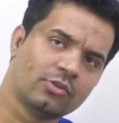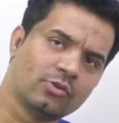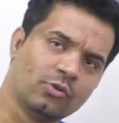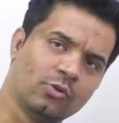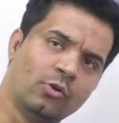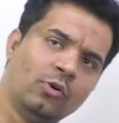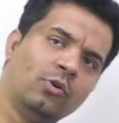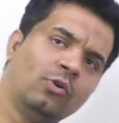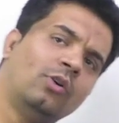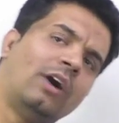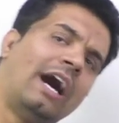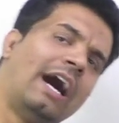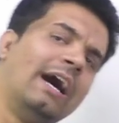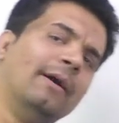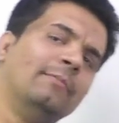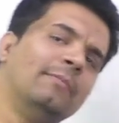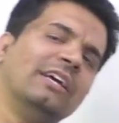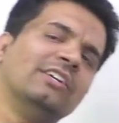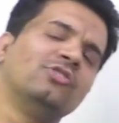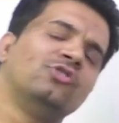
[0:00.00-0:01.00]
so
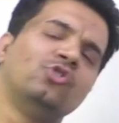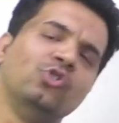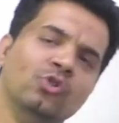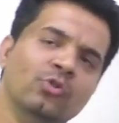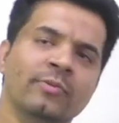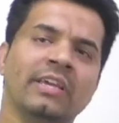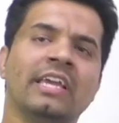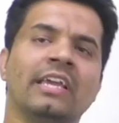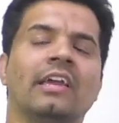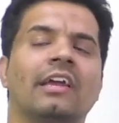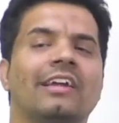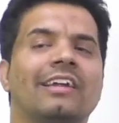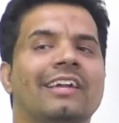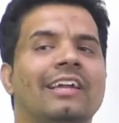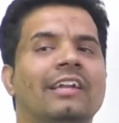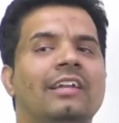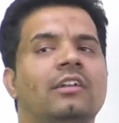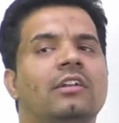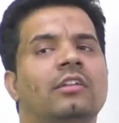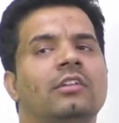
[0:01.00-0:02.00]
I am assuming
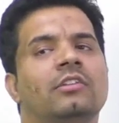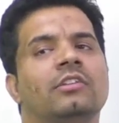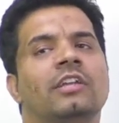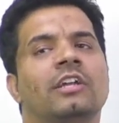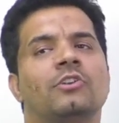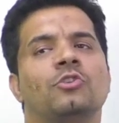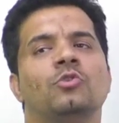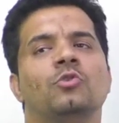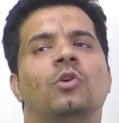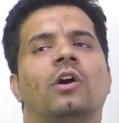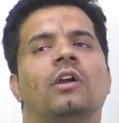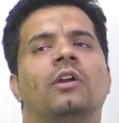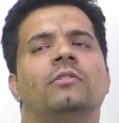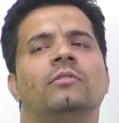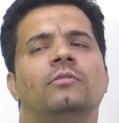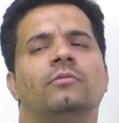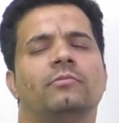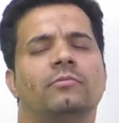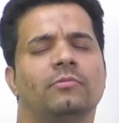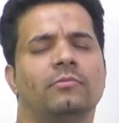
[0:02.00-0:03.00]
it that
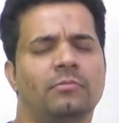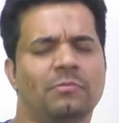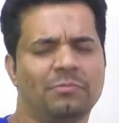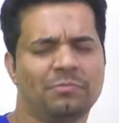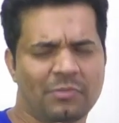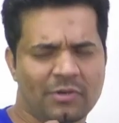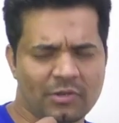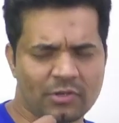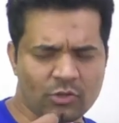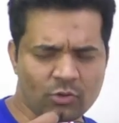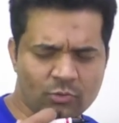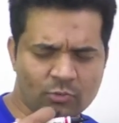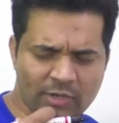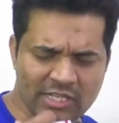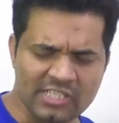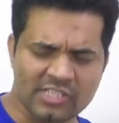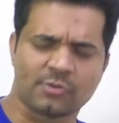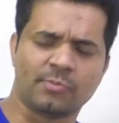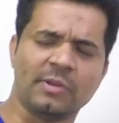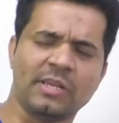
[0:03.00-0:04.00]
you
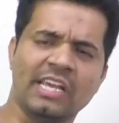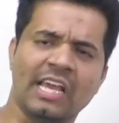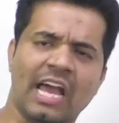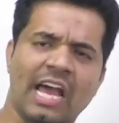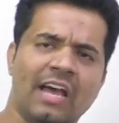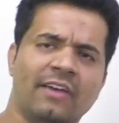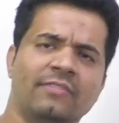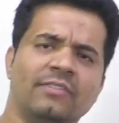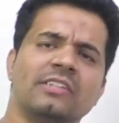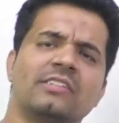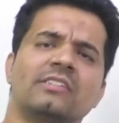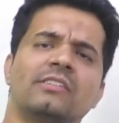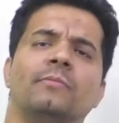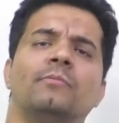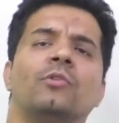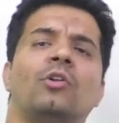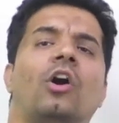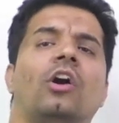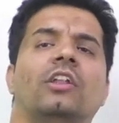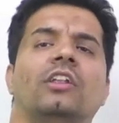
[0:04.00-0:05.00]
must be having
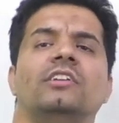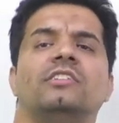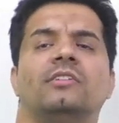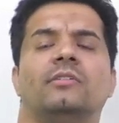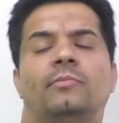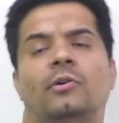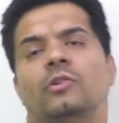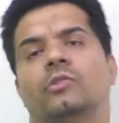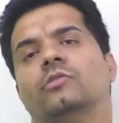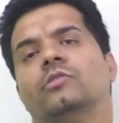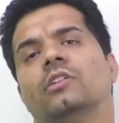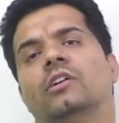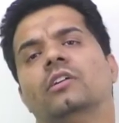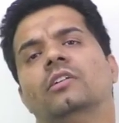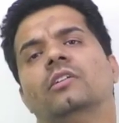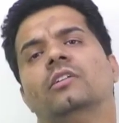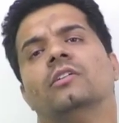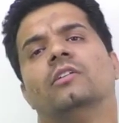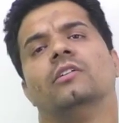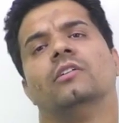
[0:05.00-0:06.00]
some knowledge about
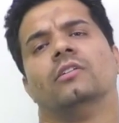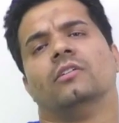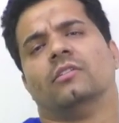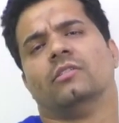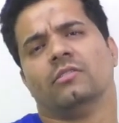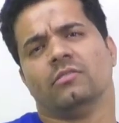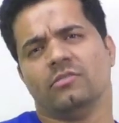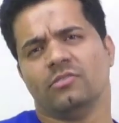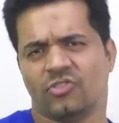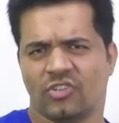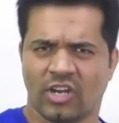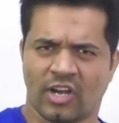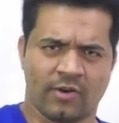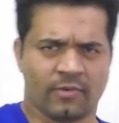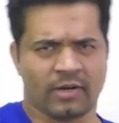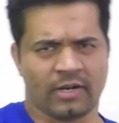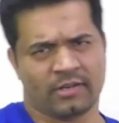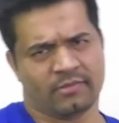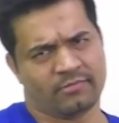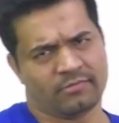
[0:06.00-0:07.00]
the
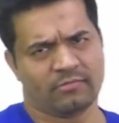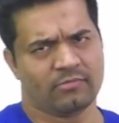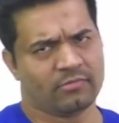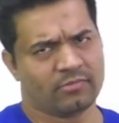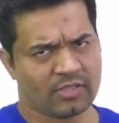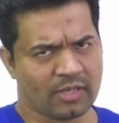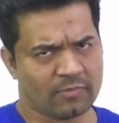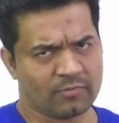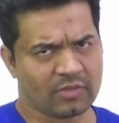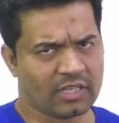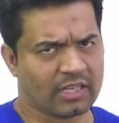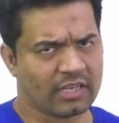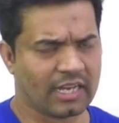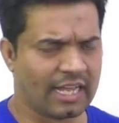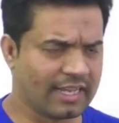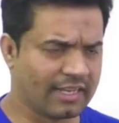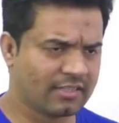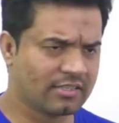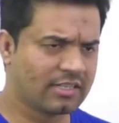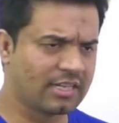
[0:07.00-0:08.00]
Java, something
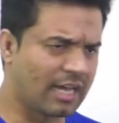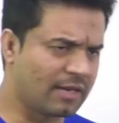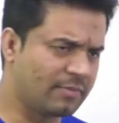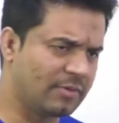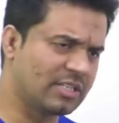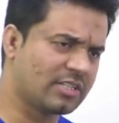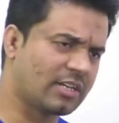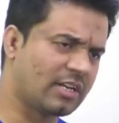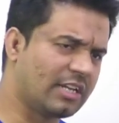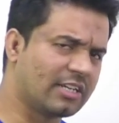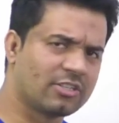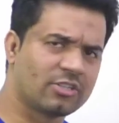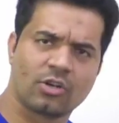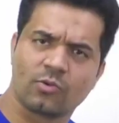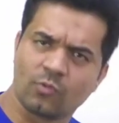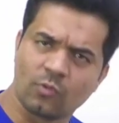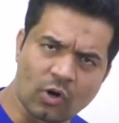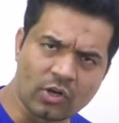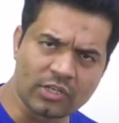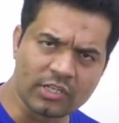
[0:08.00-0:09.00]
like garbage
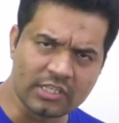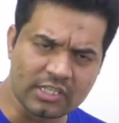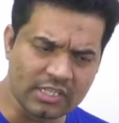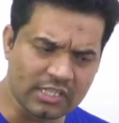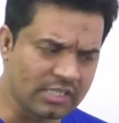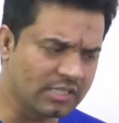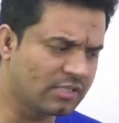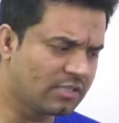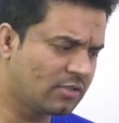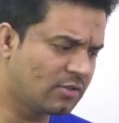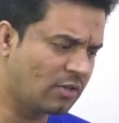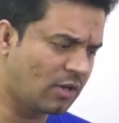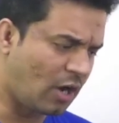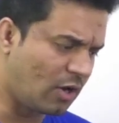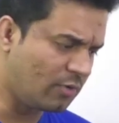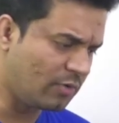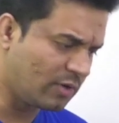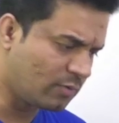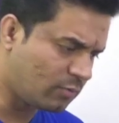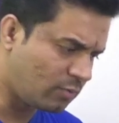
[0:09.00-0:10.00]
collection, what it is,
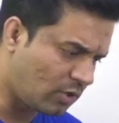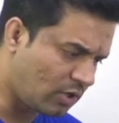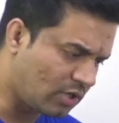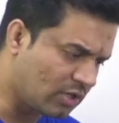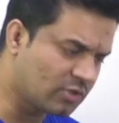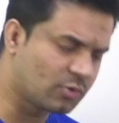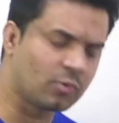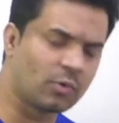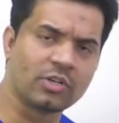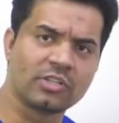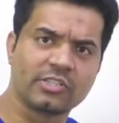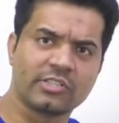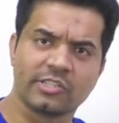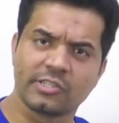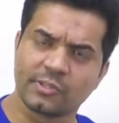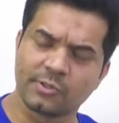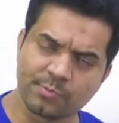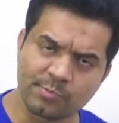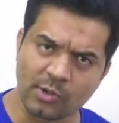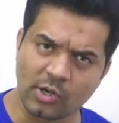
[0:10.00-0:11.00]
how it works, what
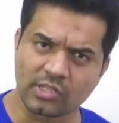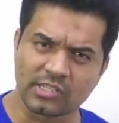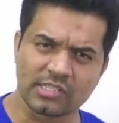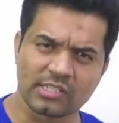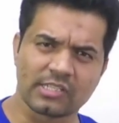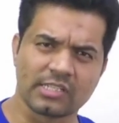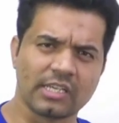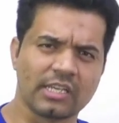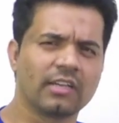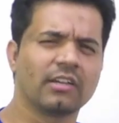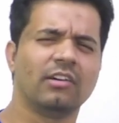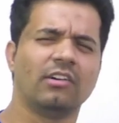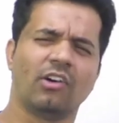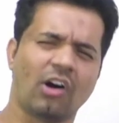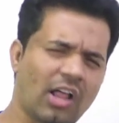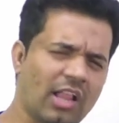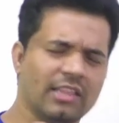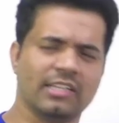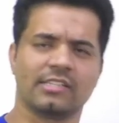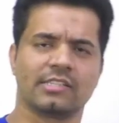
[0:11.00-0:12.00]
is its processing,
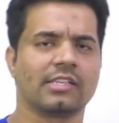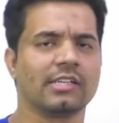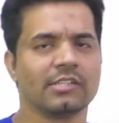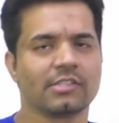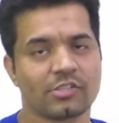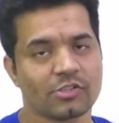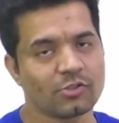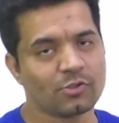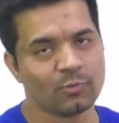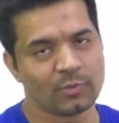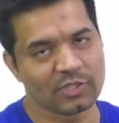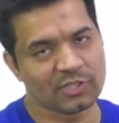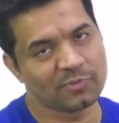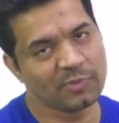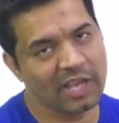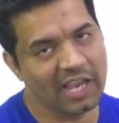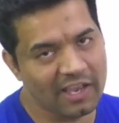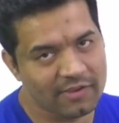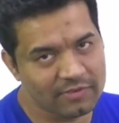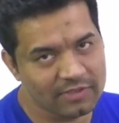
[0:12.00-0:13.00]
all these things you
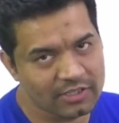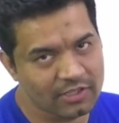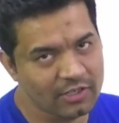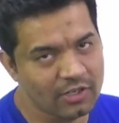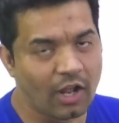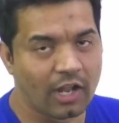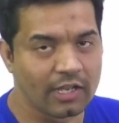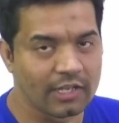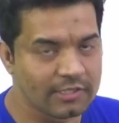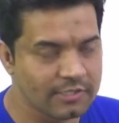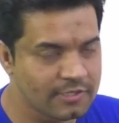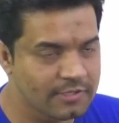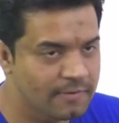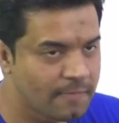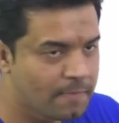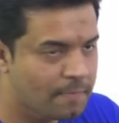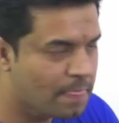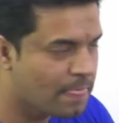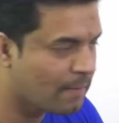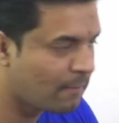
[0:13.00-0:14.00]
must be having the knowledge.
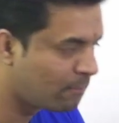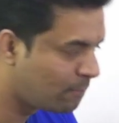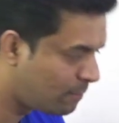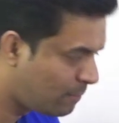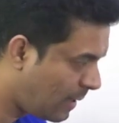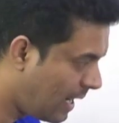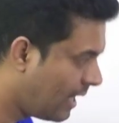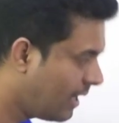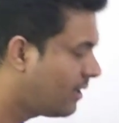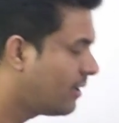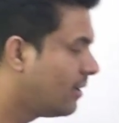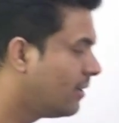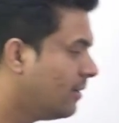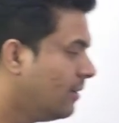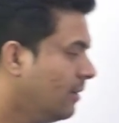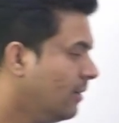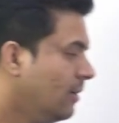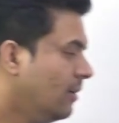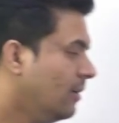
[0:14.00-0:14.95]
But